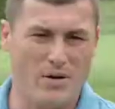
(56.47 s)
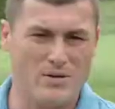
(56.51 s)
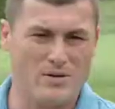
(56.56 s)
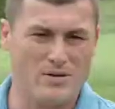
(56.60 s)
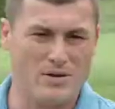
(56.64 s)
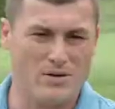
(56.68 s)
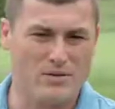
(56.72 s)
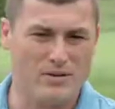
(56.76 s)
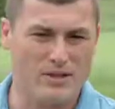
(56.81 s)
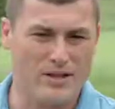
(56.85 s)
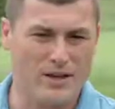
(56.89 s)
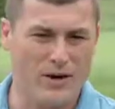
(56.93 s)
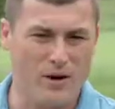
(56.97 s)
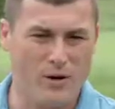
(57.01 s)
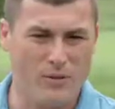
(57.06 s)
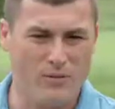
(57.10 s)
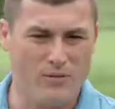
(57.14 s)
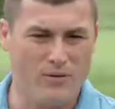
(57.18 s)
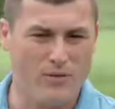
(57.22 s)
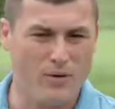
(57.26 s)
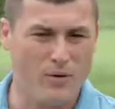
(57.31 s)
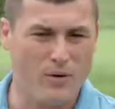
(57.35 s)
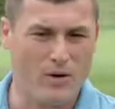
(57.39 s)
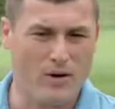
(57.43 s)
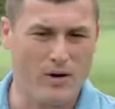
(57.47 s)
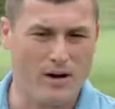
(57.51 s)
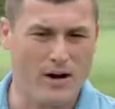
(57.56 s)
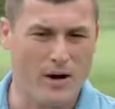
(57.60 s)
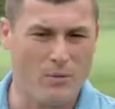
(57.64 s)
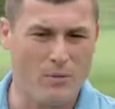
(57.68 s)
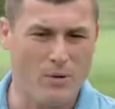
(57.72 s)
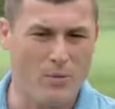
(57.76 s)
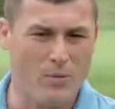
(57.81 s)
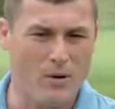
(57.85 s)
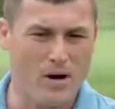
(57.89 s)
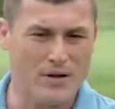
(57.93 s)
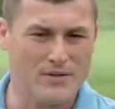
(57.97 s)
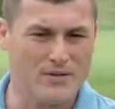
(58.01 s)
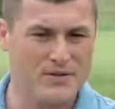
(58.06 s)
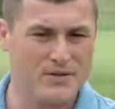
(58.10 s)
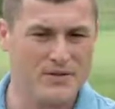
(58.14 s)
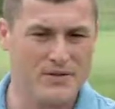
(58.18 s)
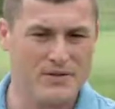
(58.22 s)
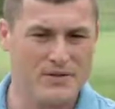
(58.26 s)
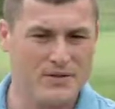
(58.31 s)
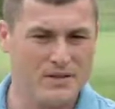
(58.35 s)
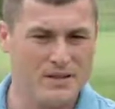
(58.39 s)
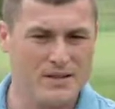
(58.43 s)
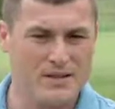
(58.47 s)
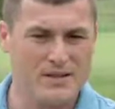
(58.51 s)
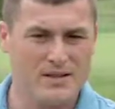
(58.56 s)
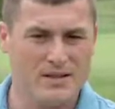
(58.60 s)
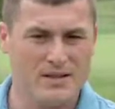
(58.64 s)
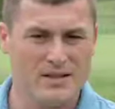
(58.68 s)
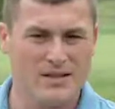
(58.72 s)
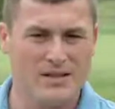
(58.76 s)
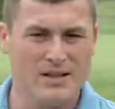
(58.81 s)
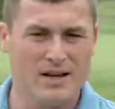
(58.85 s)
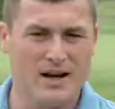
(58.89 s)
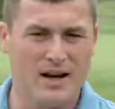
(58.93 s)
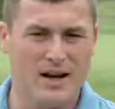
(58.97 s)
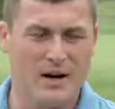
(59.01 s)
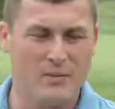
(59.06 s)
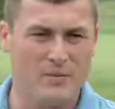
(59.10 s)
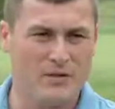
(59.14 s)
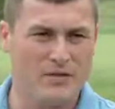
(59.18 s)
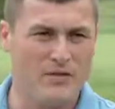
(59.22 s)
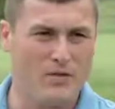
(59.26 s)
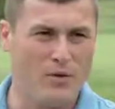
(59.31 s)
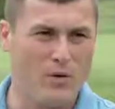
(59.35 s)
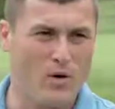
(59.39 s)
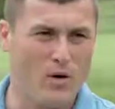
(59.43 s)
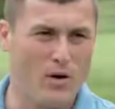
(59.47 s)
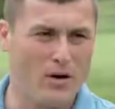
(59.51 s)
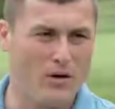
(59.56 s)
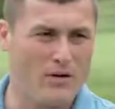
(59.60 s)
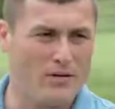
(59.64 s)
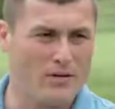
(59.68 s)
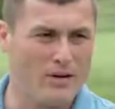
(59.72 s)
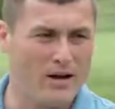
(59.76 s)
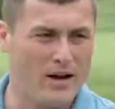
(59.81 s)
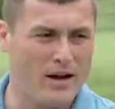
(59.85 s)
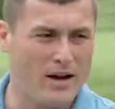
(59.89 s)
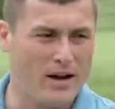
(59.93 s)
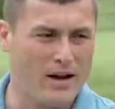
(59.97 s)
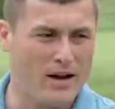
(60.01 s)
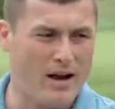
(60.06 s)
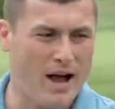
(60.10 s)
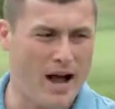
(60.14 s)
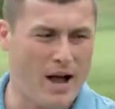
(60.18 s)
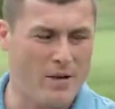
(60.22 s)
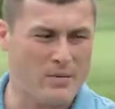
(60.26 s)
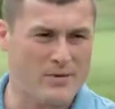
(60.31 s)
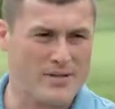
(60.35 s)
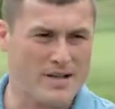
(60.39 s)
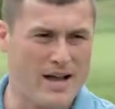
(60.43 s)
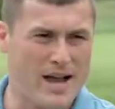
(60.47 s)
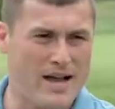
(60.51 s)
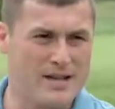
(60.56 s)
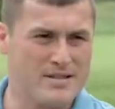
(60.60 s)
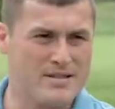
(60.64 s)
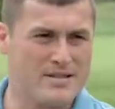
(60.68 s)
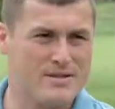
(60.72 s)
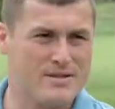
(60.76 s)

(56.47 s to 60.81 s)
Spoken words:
was only home for a couple months before I was asked